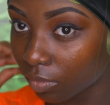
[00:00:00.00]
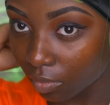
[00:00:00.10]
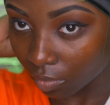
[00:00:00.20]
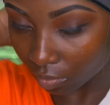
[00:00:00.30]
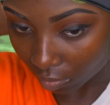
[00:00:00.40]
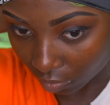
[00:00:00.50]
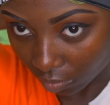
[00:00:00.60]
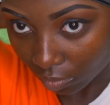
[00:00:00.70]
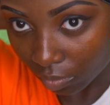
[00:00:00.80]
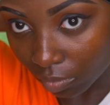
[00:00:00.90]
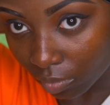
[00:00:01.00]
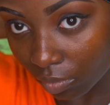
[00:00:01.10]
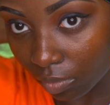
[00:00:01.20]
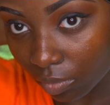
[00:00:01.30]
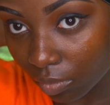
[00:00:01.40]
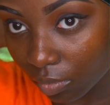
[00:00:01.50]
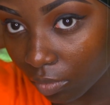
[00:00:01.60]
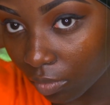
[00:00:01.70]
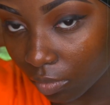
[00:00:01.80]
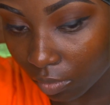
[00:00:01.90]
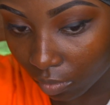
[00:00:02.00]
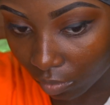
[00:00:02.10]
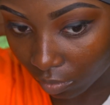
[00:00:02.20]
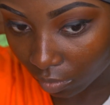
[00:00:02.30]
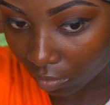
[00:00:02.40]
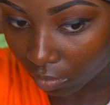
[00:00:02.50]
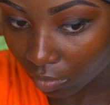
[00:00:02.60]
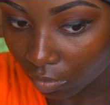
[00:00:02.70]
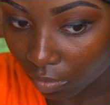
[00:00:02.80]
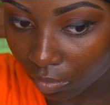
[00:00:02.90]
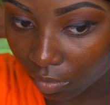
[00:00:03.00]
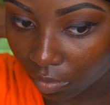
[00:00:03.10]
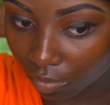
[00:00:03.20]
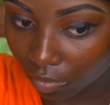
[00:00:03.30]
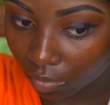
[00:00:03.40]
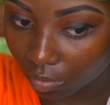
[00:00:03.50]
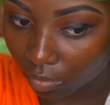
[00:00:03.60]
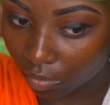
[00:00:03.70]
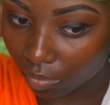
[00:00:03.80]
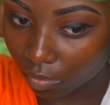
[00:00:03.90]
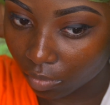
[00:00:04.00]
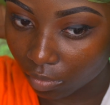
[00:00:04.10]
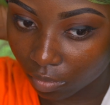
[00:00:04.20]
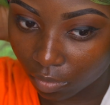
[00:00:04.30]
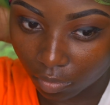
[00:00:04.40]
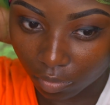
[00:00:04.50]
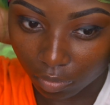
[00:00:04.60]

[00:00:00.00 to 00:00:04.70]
And as y'all can see, I just keep on seeing me with bits and more makeup each time.